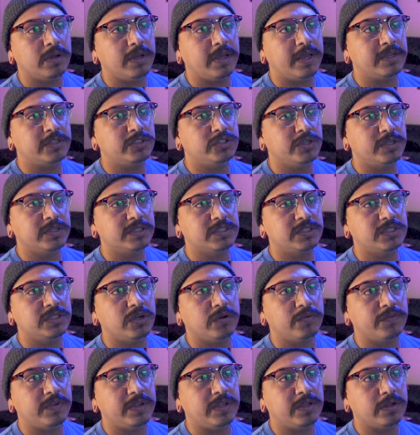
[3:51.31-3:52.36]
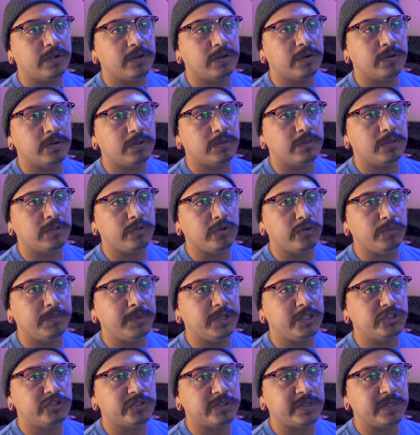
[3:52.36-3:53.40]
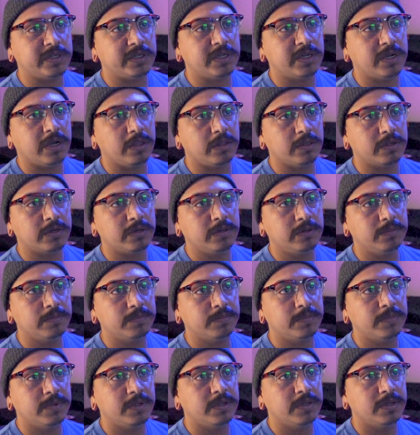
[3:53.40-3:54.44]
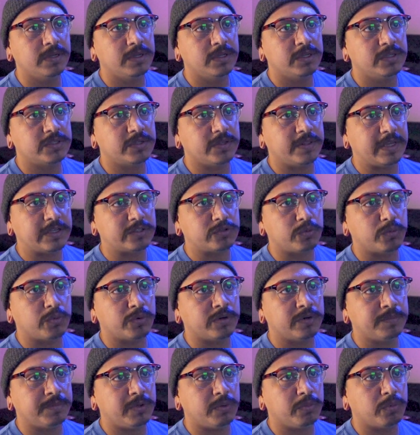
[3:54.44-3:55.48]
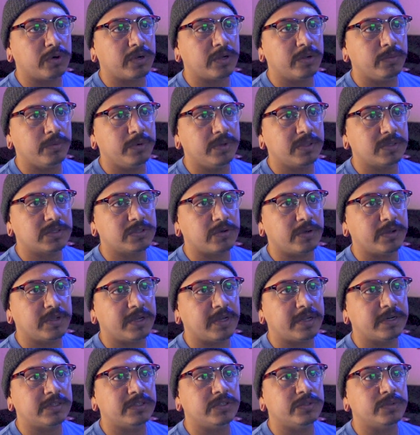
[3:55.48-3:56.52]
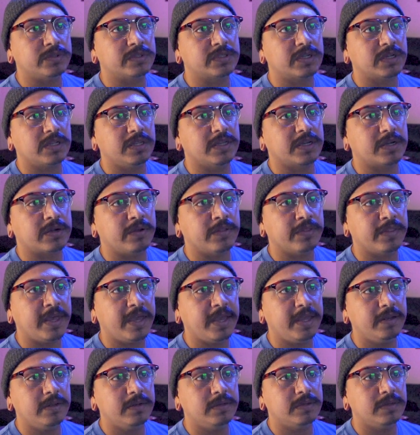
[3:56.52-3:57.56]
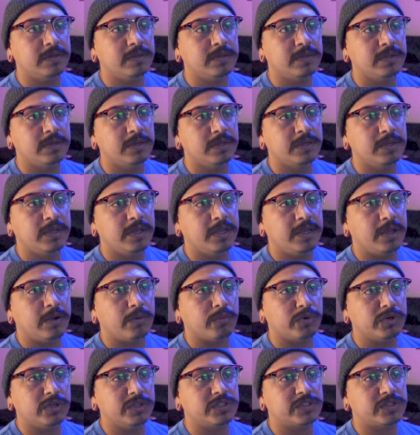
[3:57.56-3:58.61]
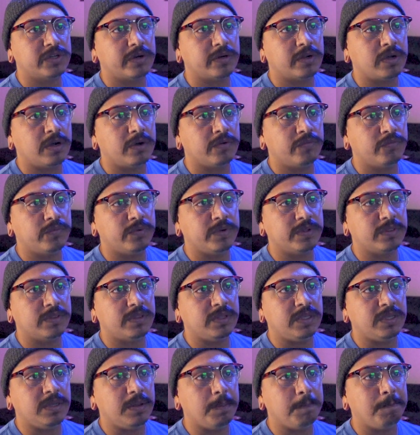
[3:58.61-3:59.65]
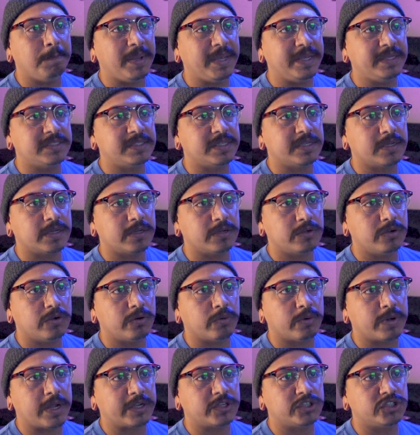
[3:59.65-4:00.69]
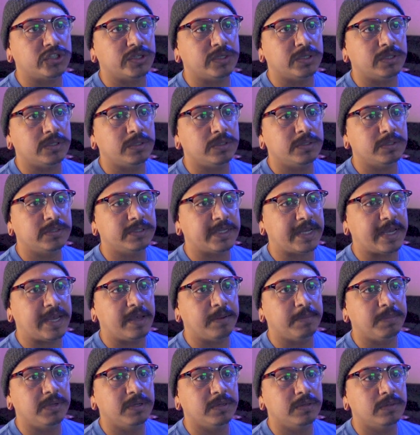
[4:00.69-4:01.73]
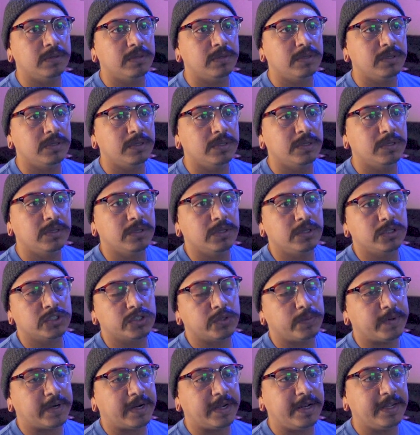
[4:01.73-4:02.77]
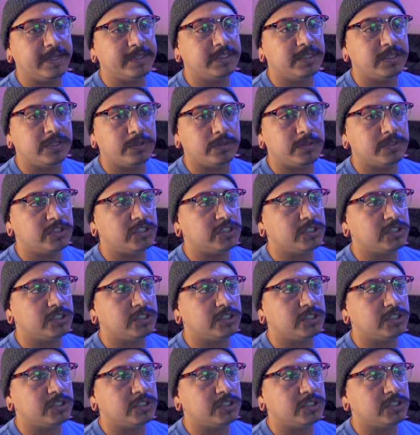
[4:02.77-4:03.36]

as you can see over here, the Lumetri color. So that's what we're going to be working with. So all you got to do is click on that. And we're going to start off with the basic correction tab. So what I like to do is